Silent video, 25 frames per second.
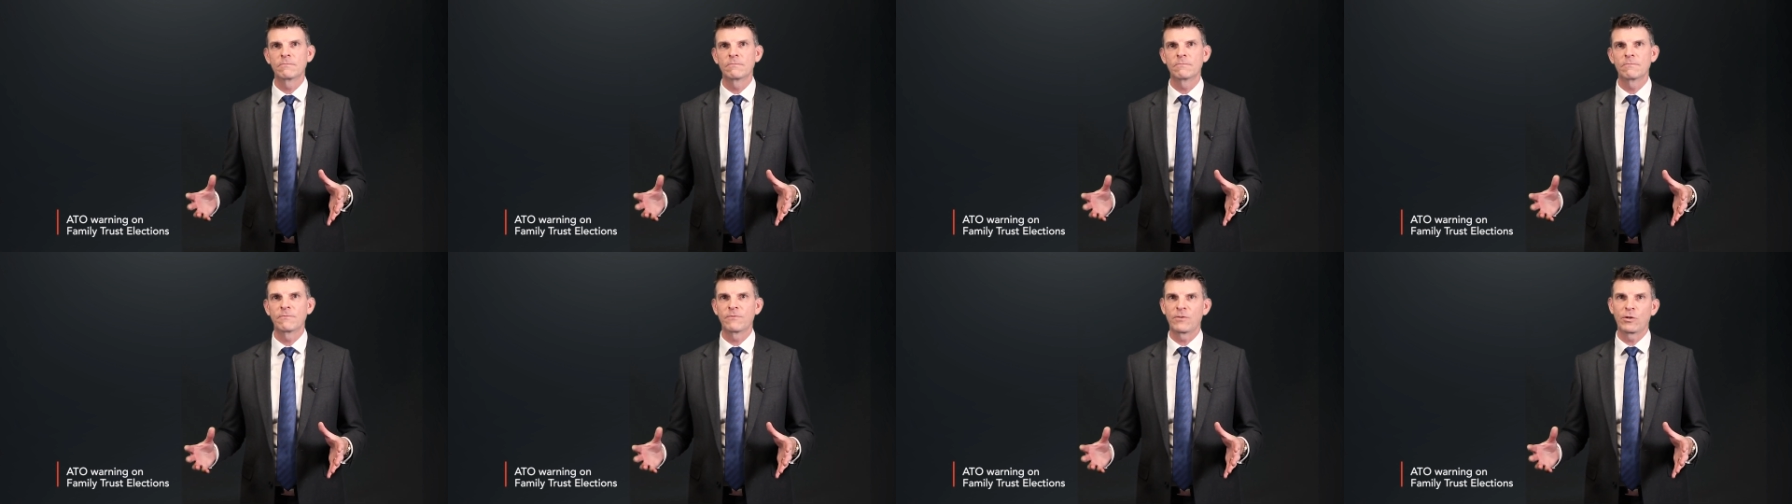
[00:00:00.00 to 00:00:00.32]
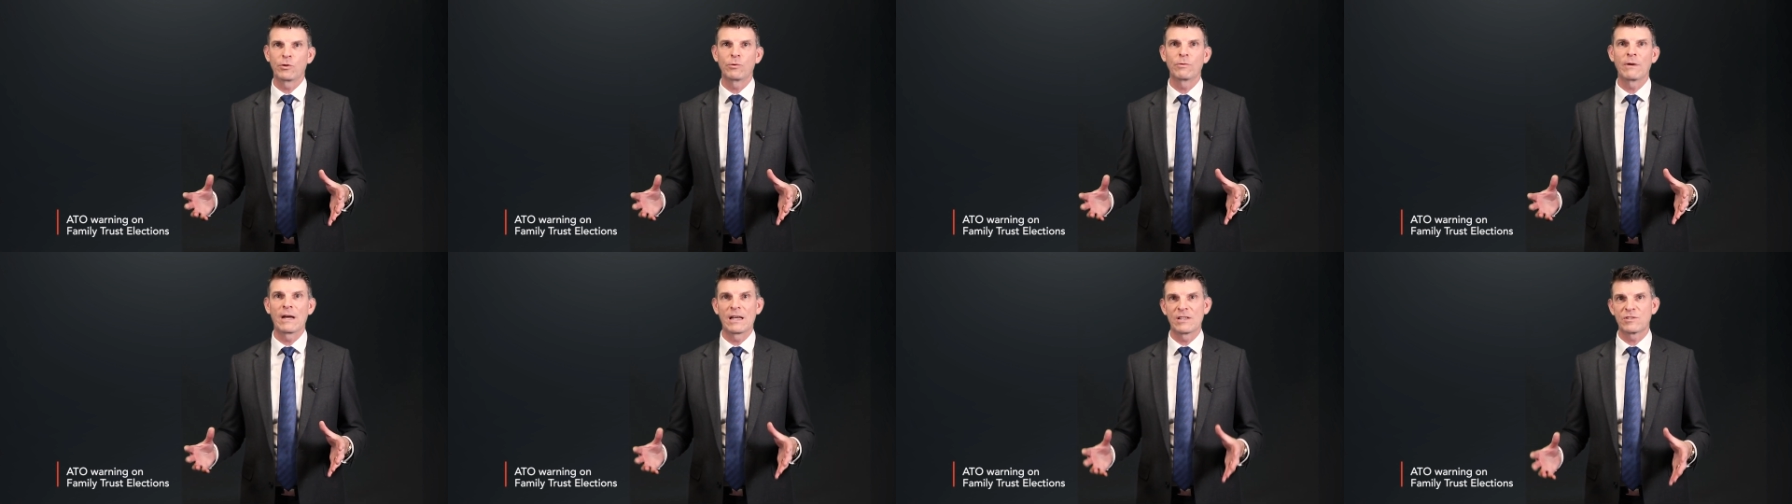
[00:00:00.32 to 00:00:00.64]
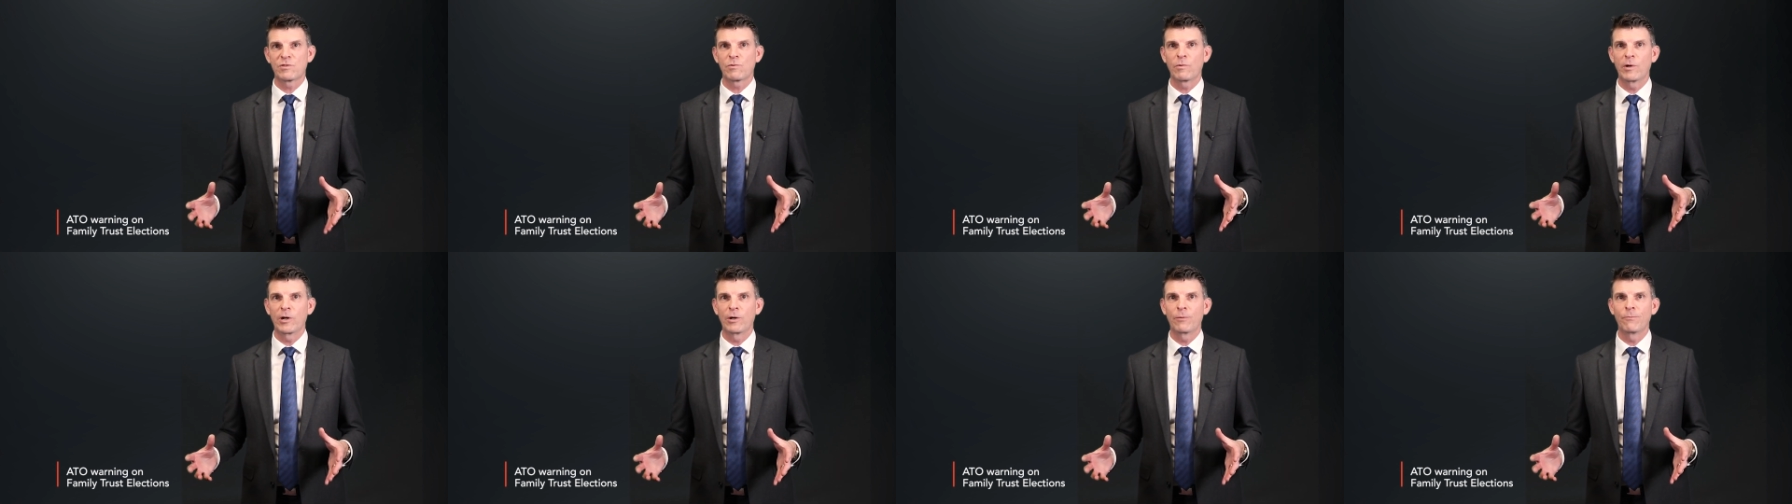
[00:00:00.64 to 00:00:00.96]
view
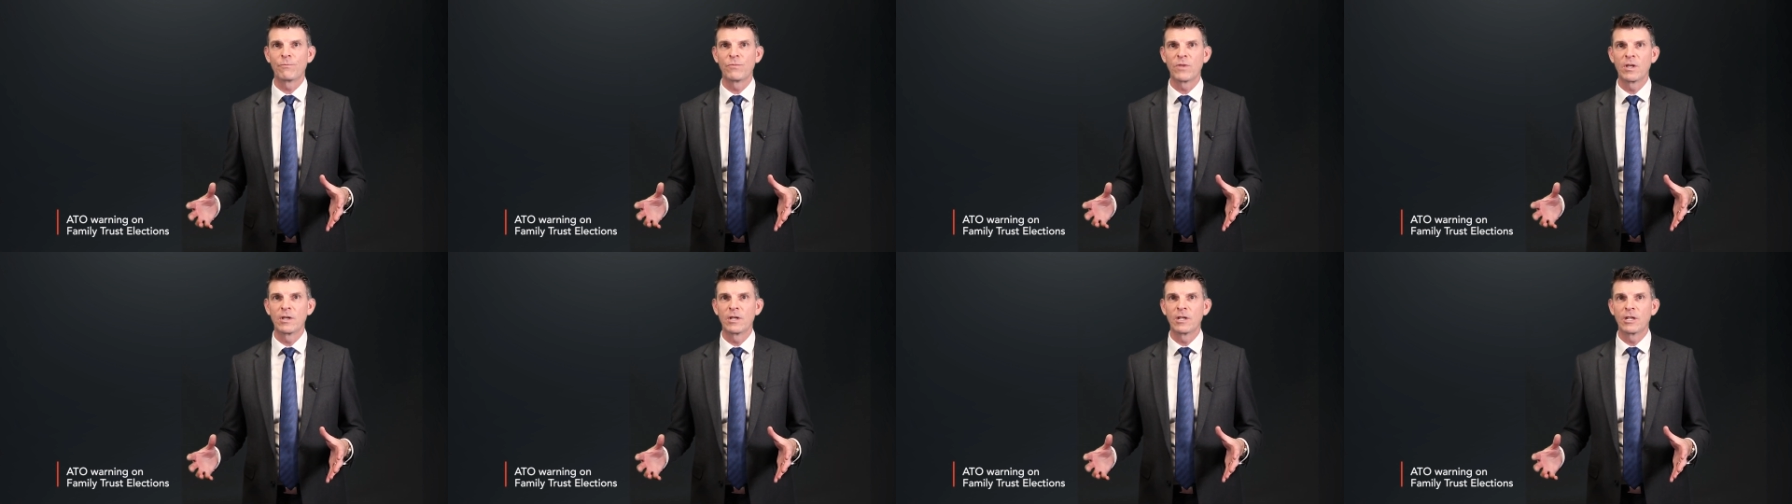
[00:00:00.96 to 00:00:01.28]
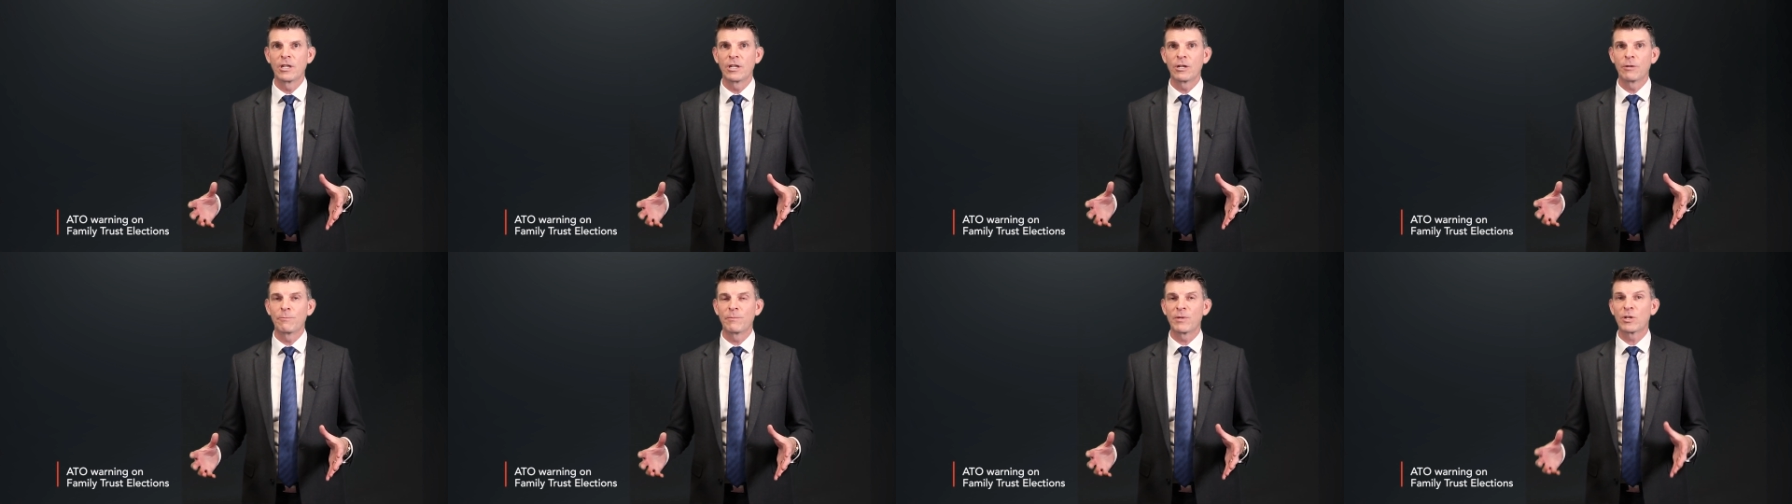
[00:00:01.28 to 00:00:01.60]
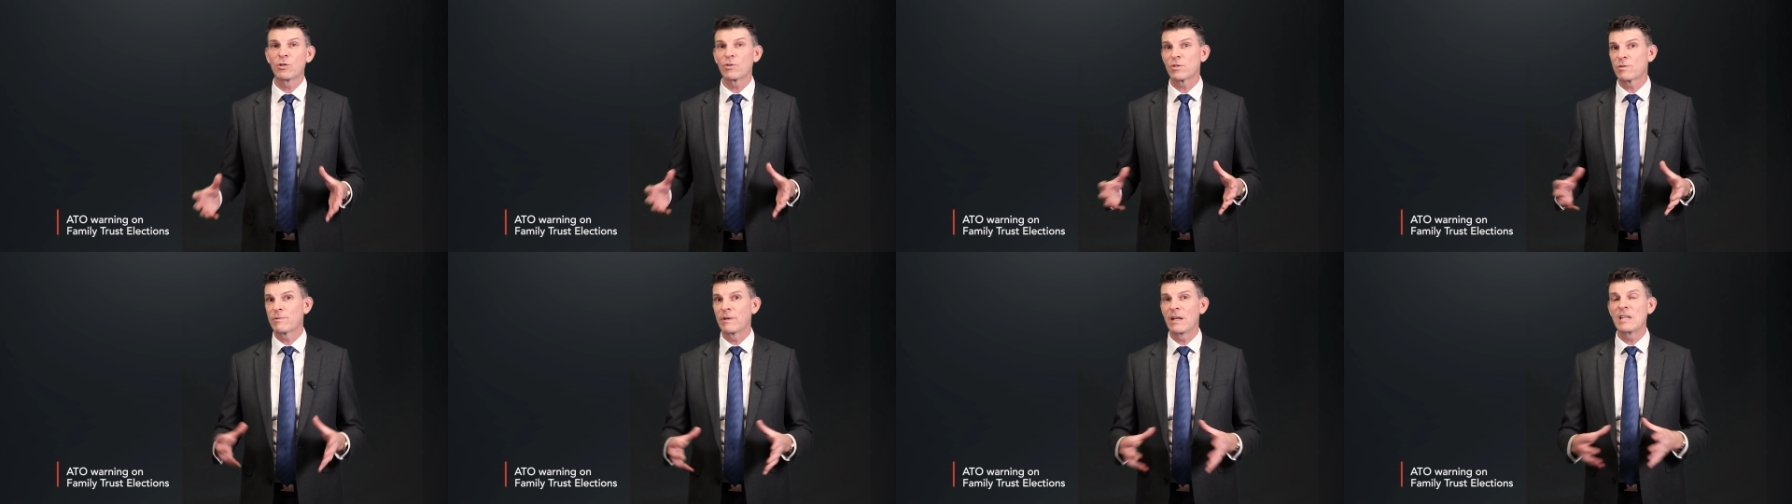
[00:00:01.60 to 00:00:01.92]
as well.
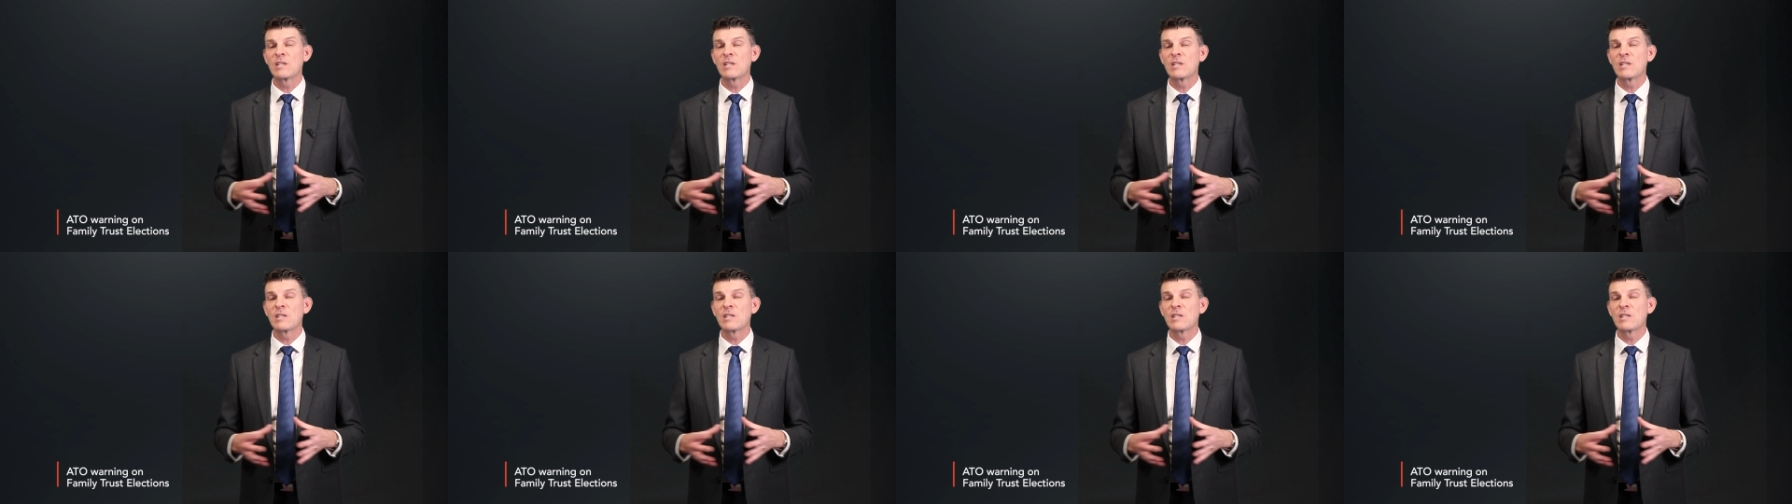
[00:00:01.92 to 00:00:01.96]
Because we